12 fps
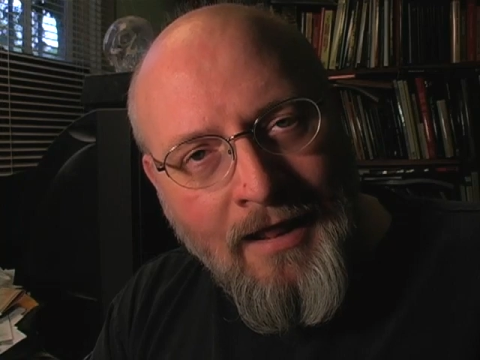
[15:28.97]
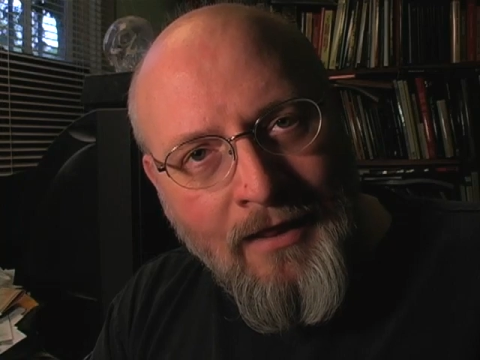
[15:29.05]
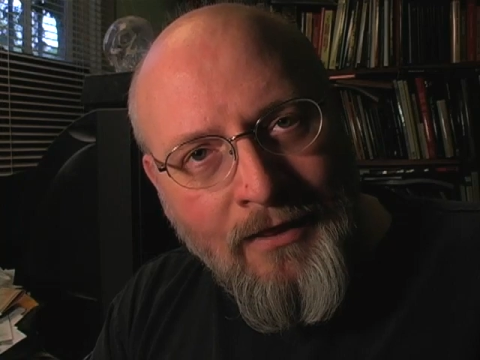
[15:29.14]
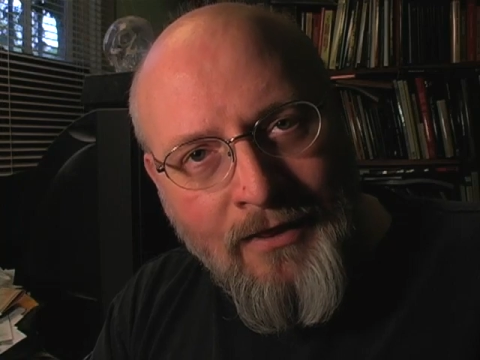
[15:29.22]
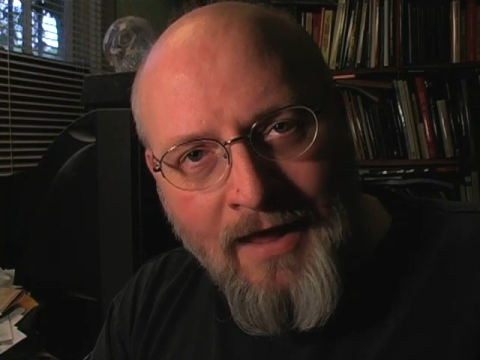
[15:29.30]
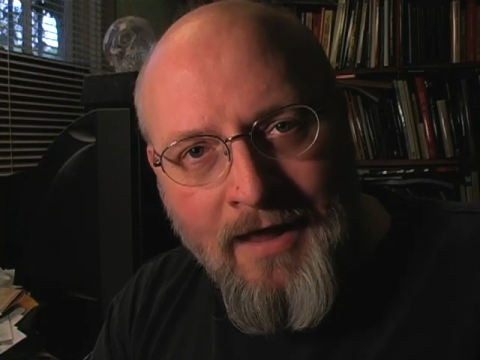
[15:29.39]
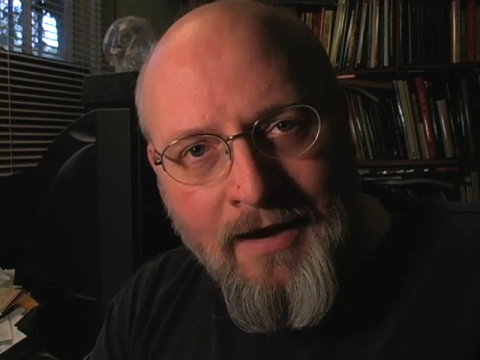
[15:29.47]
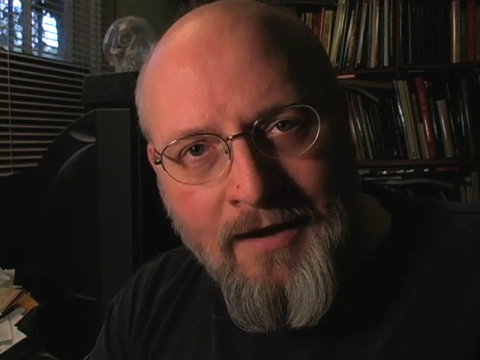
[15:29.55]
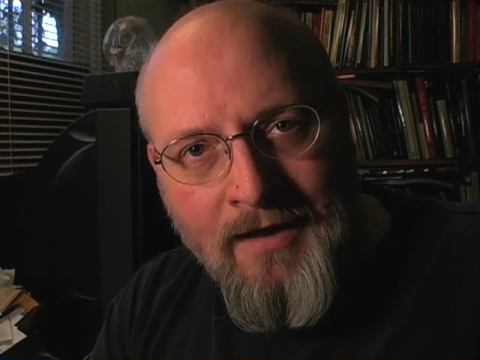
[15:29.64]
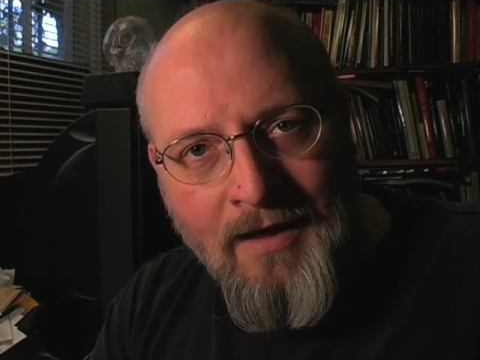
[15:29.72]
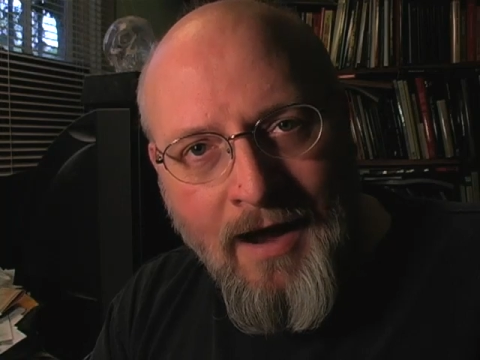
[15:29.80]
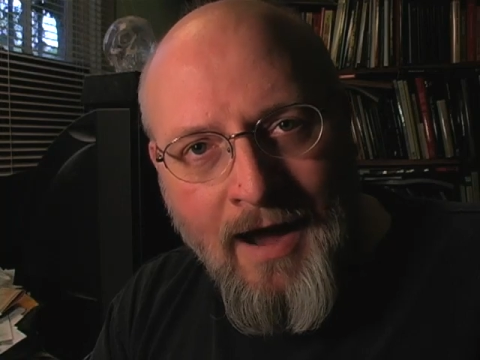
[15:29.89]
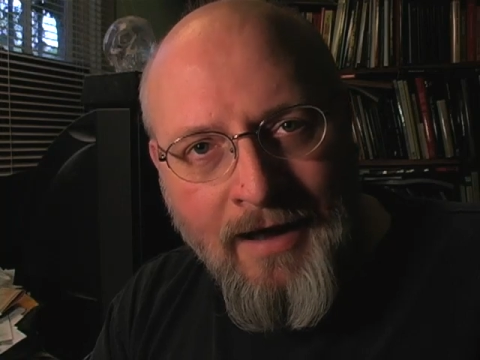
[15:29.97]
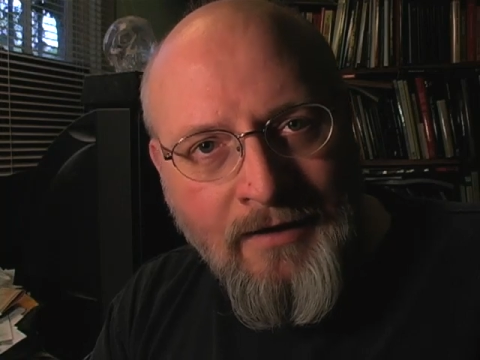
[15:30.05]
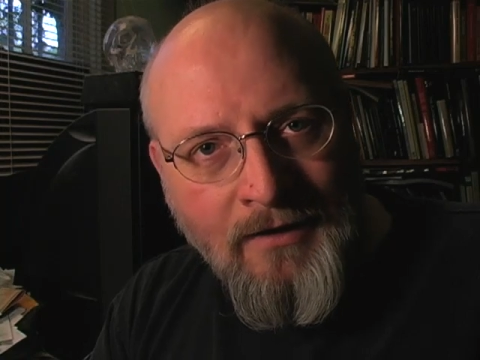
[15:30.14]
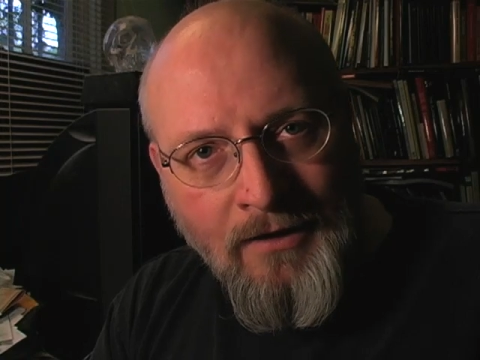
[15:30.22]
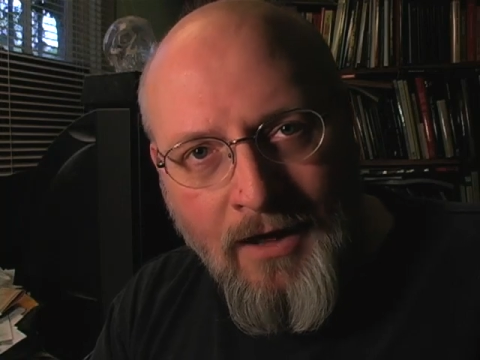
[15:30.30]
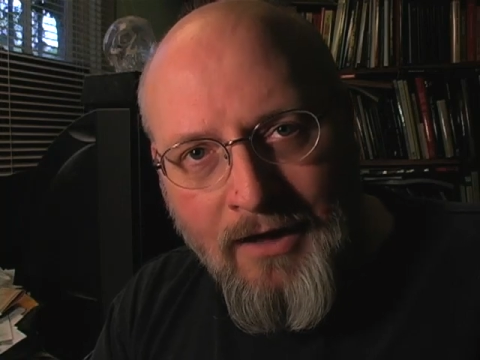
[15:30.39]
than
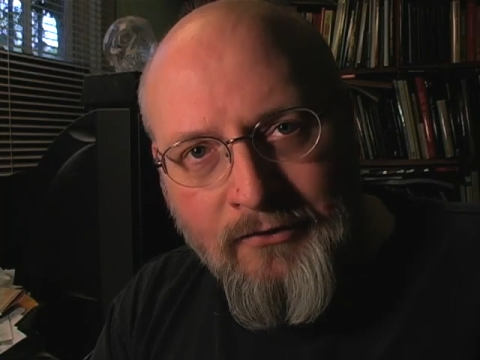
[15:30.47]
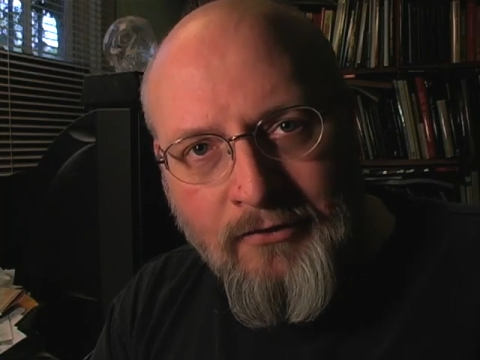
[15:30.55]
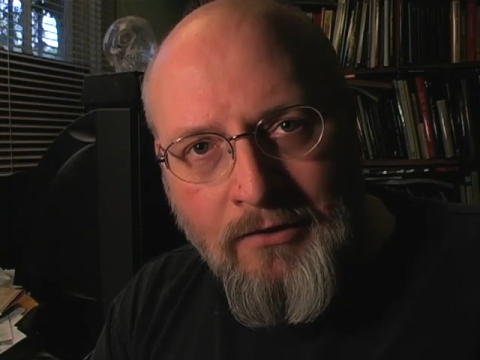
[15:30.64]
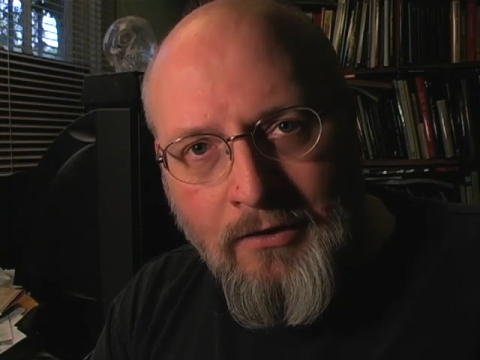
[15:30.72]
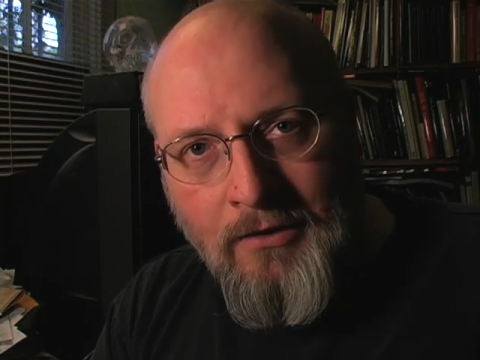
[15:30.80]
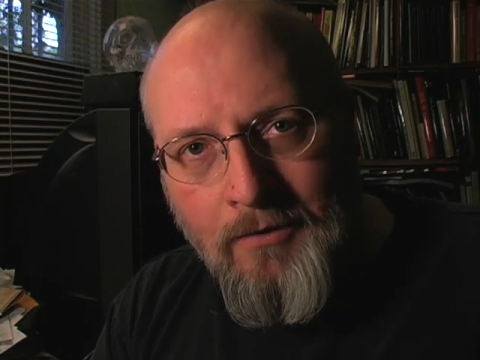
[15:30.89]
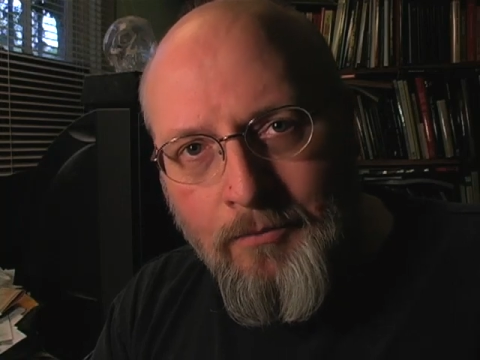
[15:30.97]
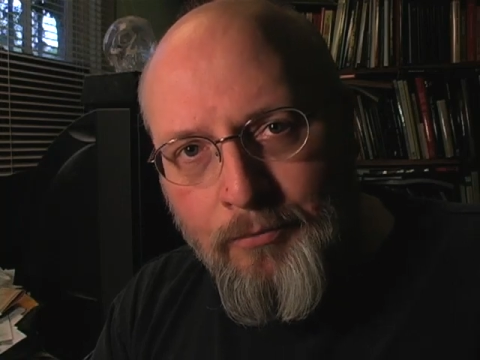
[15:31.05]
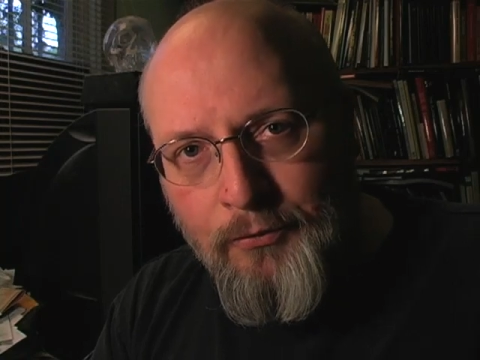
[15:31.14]
ideological